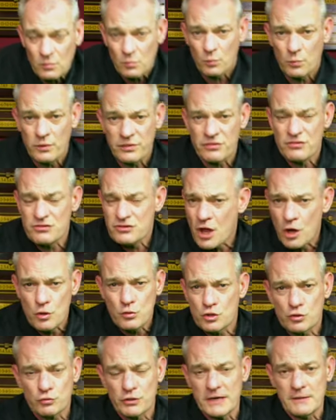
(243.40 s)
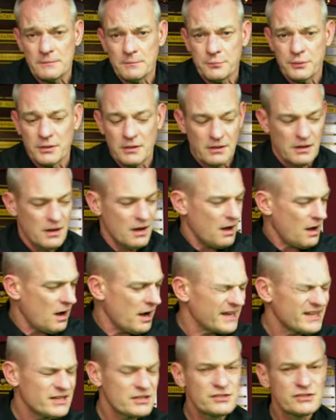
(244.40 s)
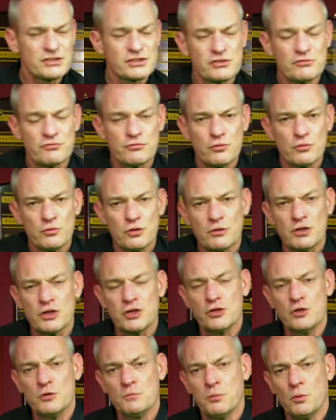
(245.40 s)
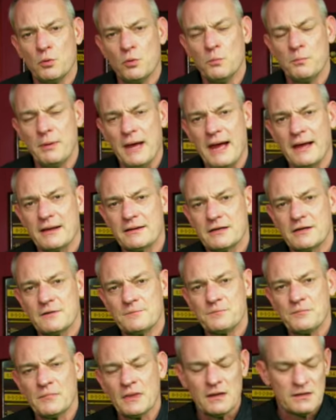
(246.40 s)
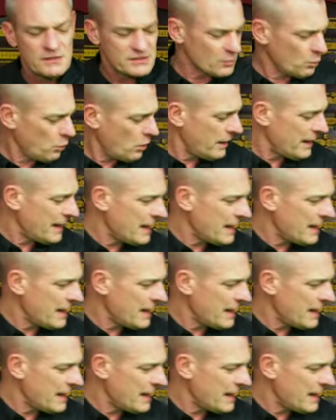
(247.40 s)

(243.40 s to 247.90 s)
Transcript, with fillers: with no grip, I can screw the cue ball back. So what